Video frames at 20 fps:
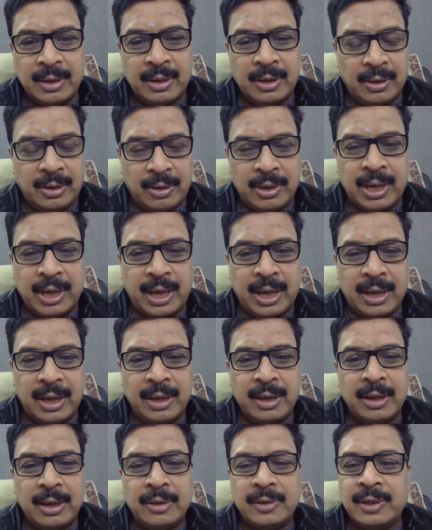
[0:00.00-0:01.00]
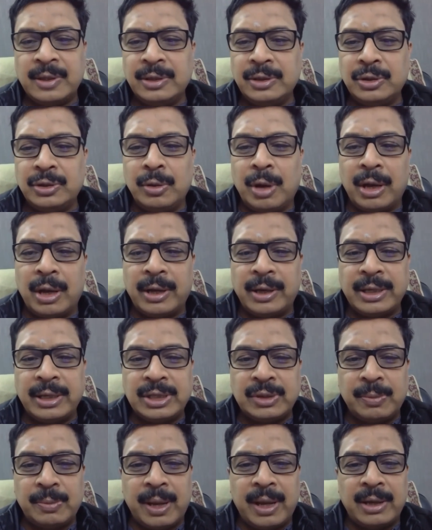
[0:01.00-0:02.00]
Okay, since you are a
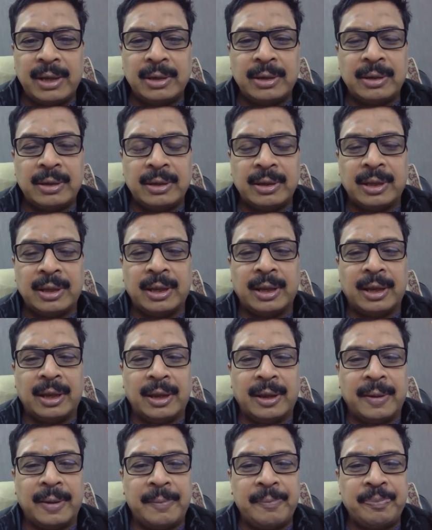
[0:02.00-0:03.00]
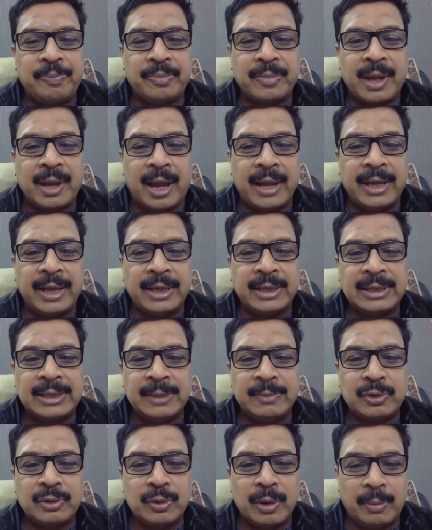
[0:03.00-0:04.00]
rich man, the IAS
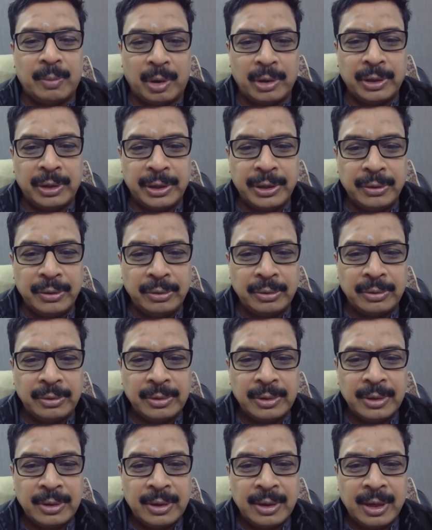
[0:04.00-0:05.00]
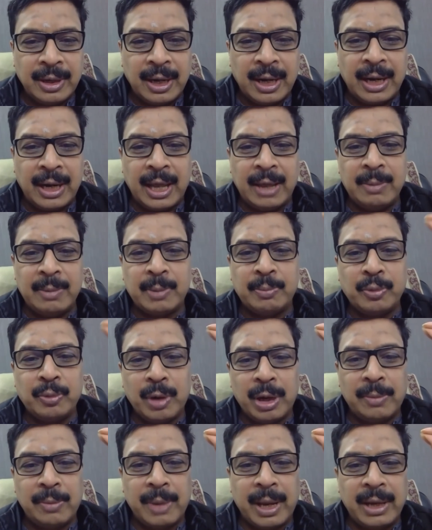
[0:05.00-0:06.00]
seems to have bothered you, and I am a
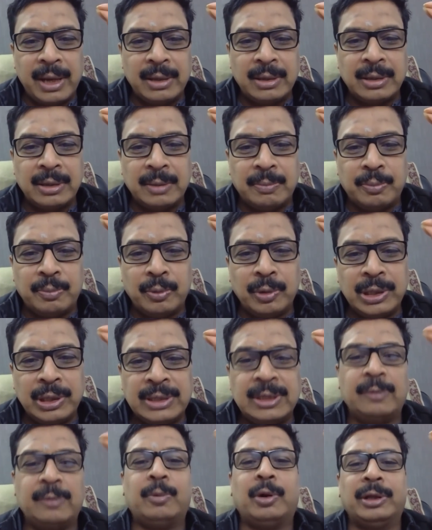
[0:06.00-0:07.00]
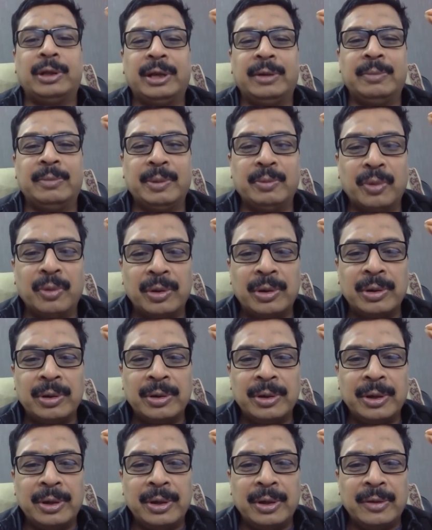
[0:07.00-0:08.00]
poor man, the police have bothered me more.
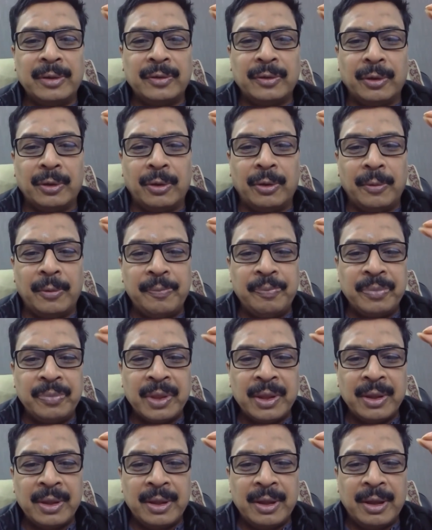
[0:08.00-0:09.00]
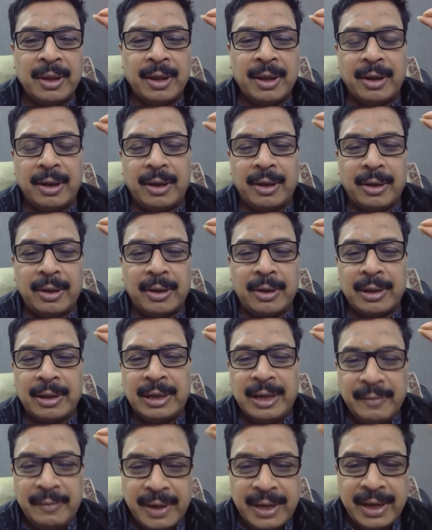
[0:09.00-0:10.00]
So
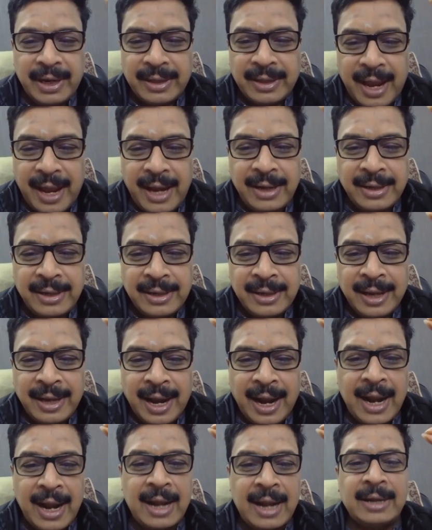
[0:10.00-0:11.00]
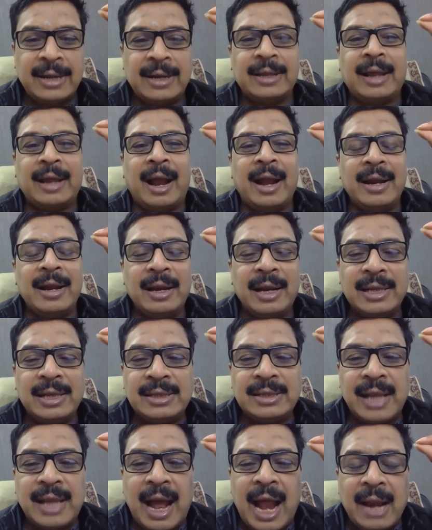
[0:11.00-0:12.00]
leave it at that, and
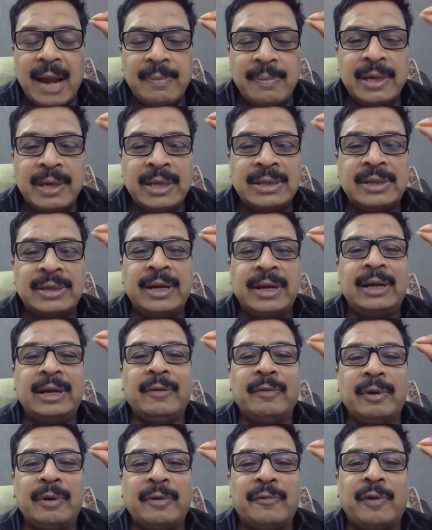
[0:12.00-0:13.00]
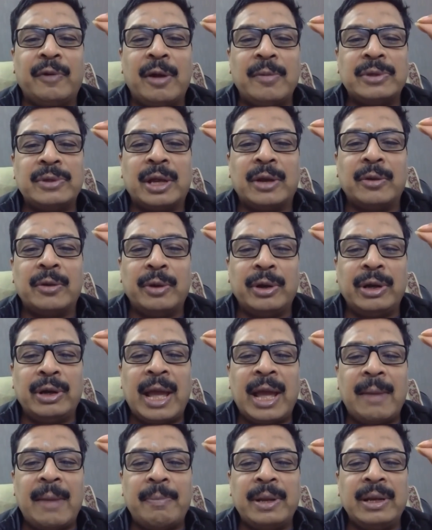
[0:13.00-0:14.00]
unless administrative reforms are going to
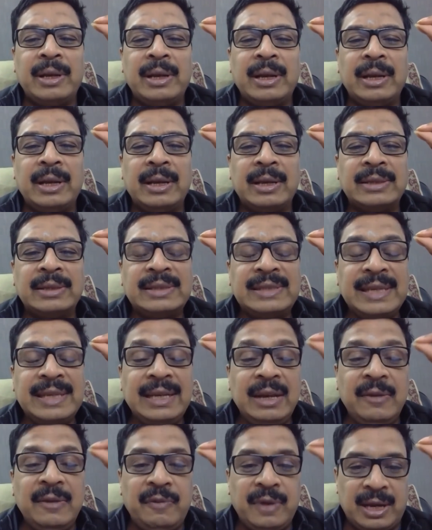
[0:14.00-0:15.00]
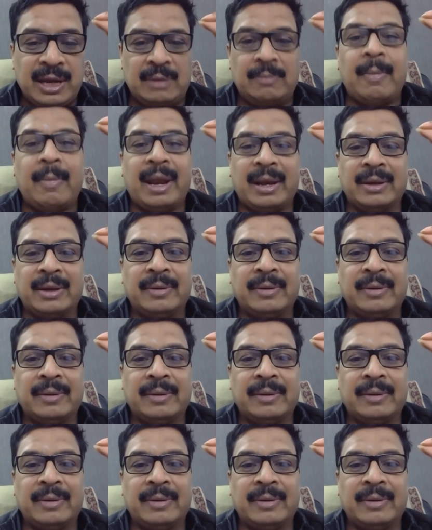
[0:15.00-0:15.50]
happen in a significant manner,